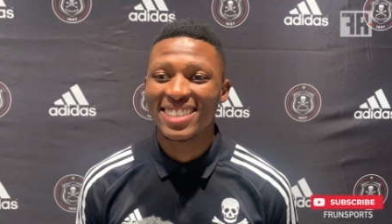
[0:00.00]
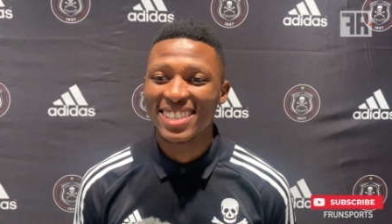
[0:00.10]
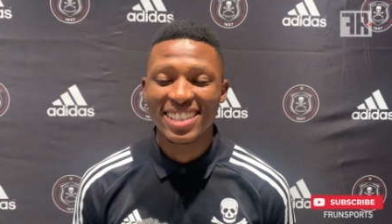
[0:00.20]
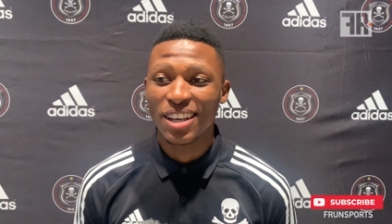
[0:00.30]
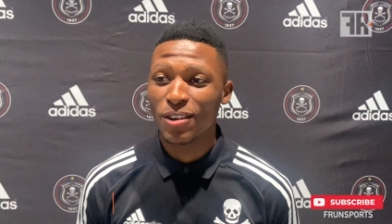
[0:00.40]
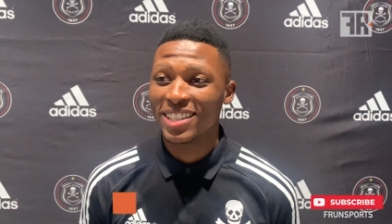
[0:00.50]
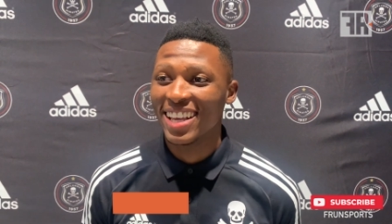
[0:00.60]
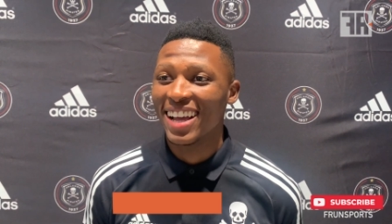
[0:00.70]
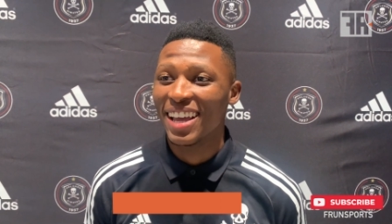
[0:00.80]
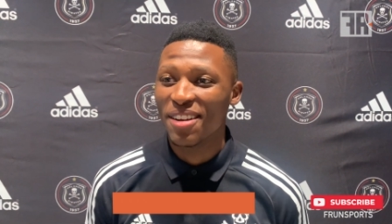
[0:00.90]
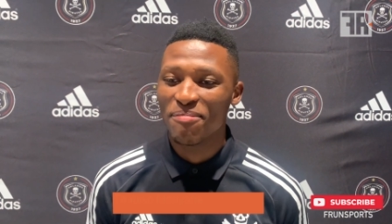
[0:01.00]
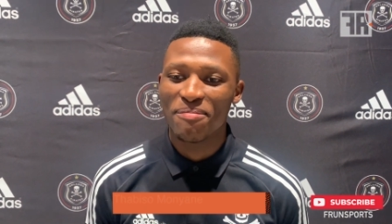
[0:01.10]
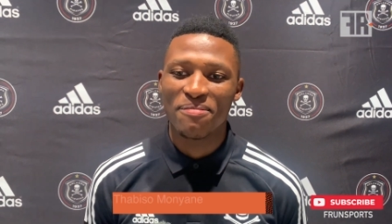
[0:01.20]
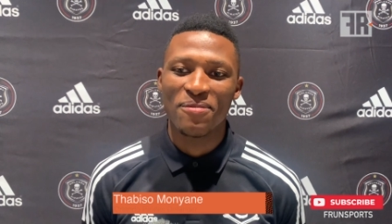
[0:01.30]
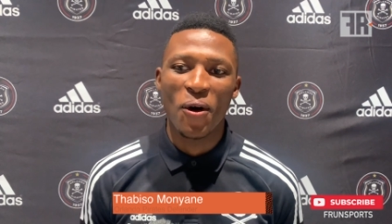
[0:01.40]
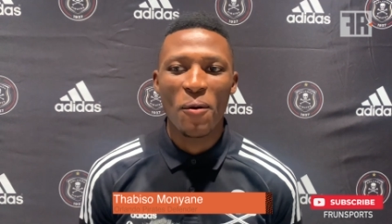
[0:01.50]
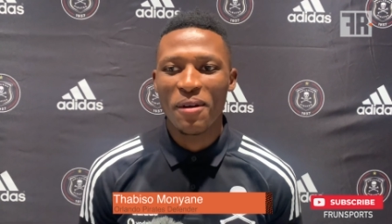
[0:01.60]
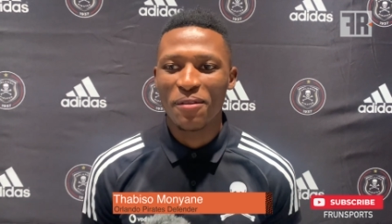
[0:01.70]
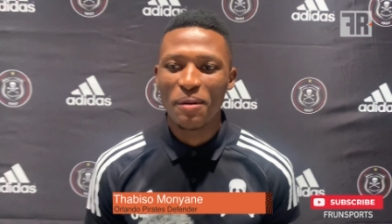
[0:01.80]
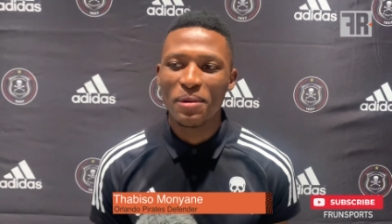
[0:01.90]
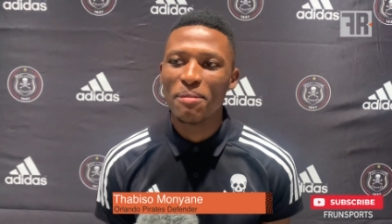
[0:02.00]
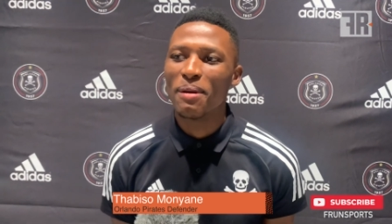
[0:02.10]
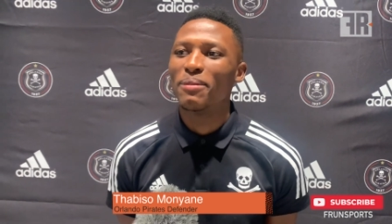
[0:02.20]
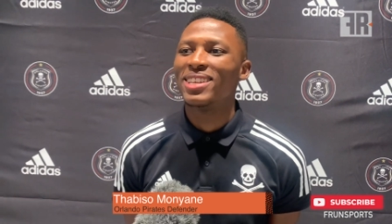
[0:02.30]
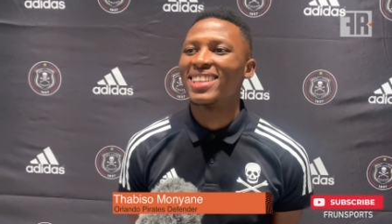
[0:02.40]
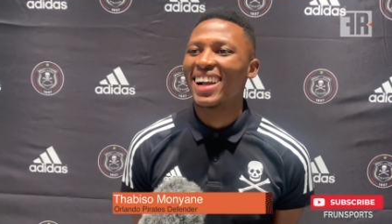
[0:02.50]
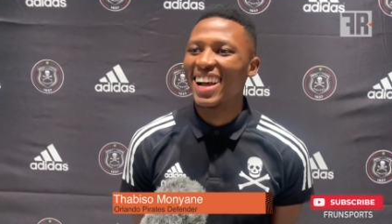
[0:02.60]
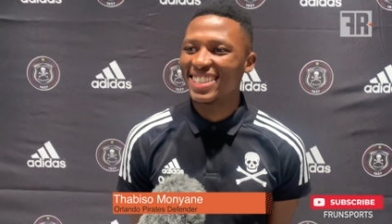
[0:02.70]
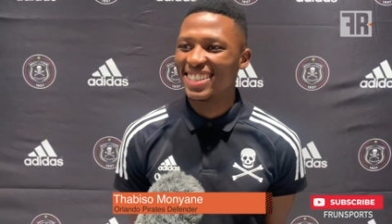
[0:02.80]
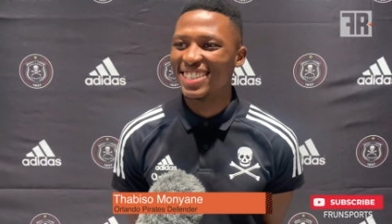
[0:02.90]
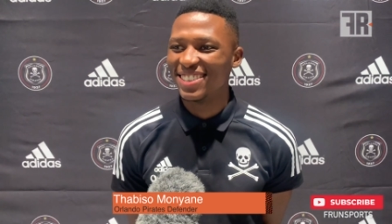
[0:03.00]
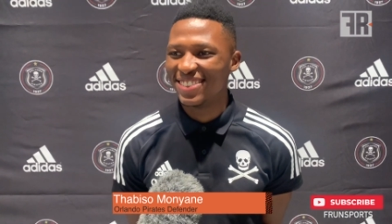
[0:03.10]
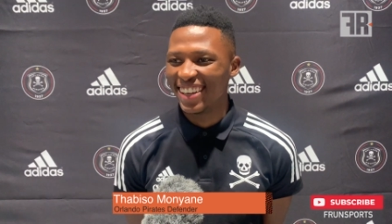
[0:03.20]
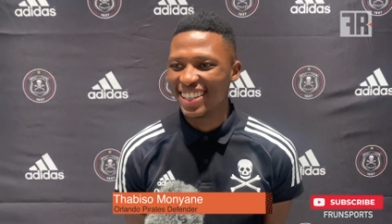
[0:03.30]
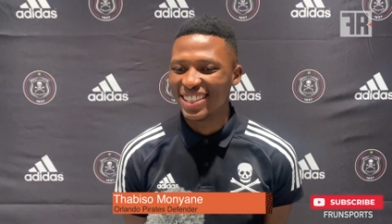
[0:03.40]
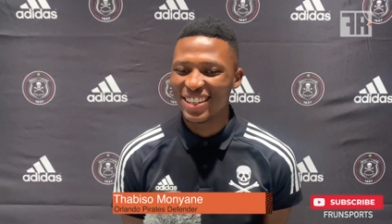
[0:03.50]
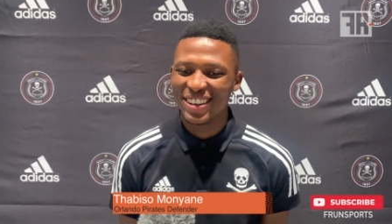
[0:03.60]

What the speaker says: since I was young, and all my family members are Kaizer Chiefs, and